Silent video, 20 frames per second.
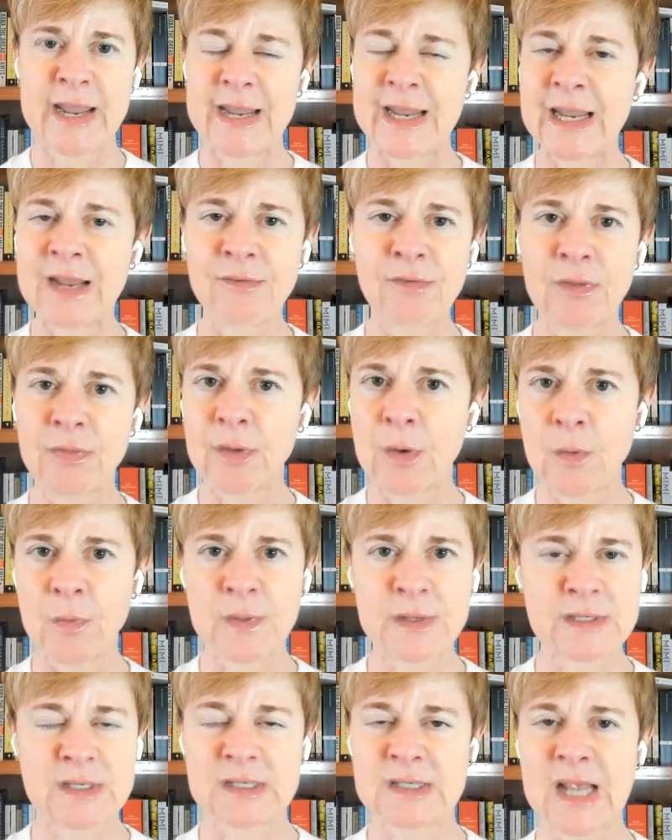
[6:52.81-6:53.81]
even though
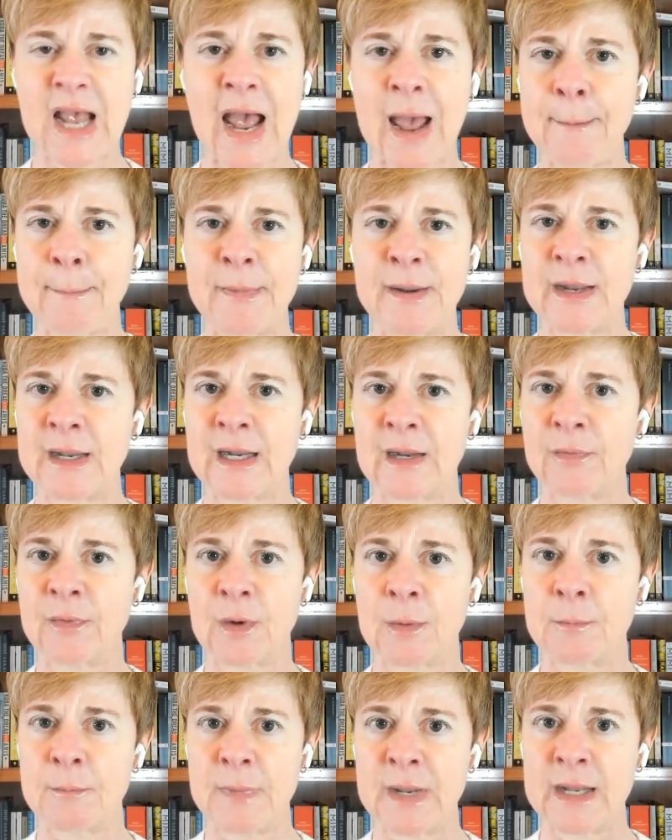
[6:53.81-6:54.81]
this is happening in
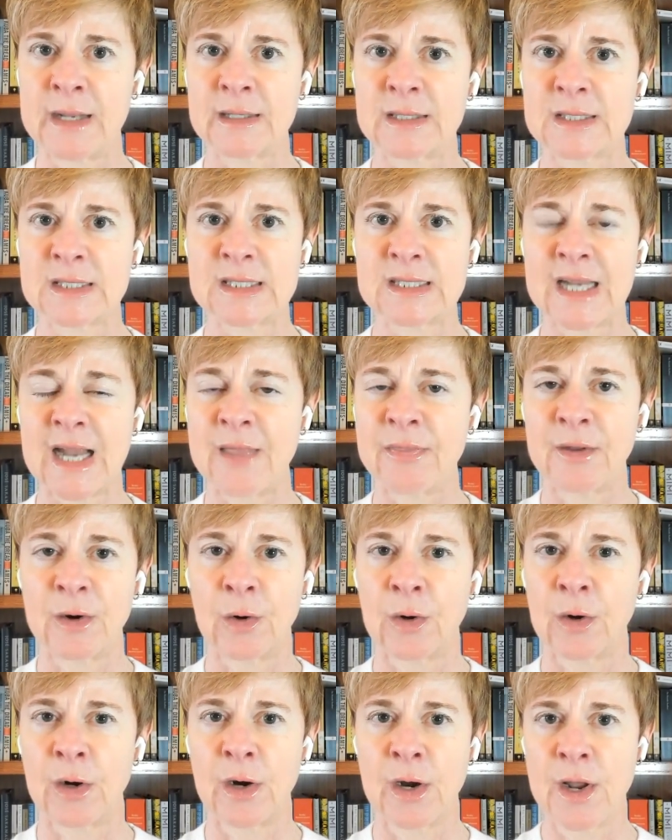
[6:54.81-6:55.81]
their midst and
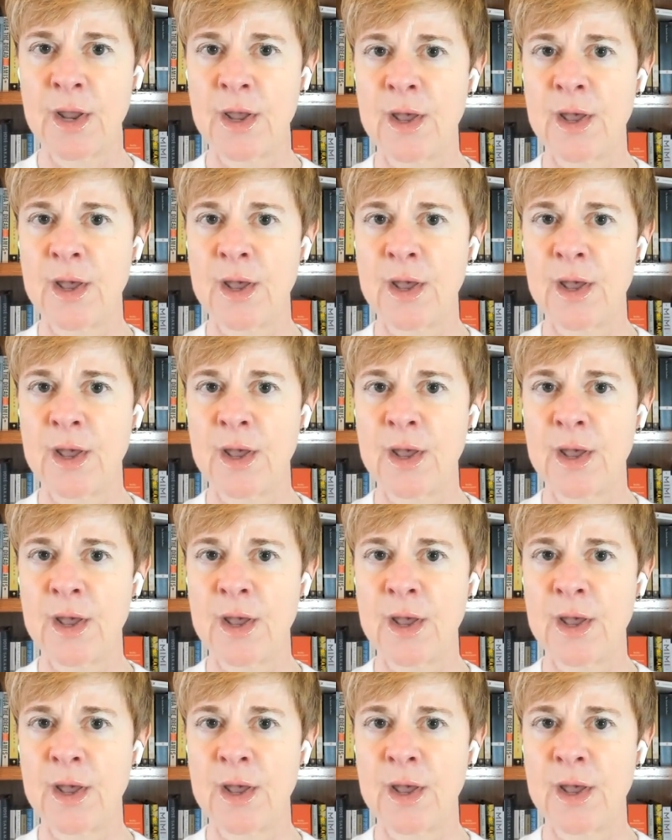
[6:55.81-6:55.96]
they're